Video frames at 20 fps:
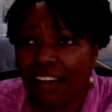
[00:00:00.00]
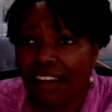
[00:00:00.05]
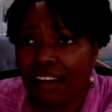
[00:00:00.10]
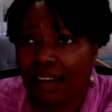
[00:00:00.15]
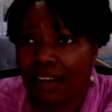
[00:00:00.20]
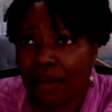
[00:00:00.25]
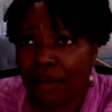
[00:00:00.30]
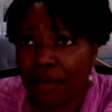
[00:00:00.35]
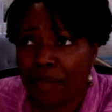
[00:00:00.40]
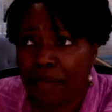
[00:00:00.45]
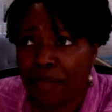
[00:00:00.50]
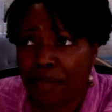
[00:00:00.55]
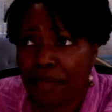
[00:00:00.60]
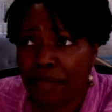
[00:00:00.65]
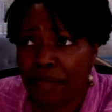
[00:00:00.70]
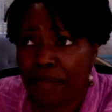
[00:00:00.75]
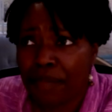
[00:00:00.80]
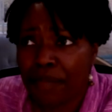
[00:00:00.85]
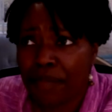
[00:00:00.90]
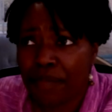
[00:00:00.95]

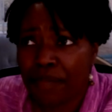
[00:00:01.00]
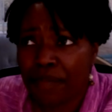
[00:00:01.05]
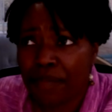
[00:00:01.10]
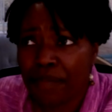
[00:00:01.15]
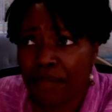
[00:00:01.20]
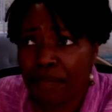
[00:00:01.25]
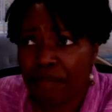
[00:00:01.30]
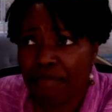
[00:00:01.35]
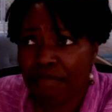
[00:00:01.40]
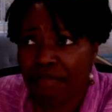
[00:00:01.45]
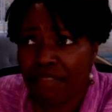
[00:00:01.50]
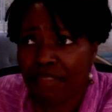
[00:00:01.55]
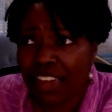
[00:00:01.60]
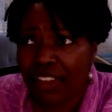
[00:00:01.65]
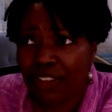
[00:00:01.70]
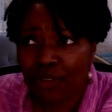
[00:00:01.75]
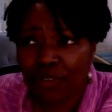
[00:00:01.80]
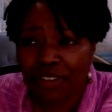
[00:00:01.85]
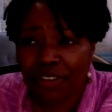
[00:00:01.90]
um, and you're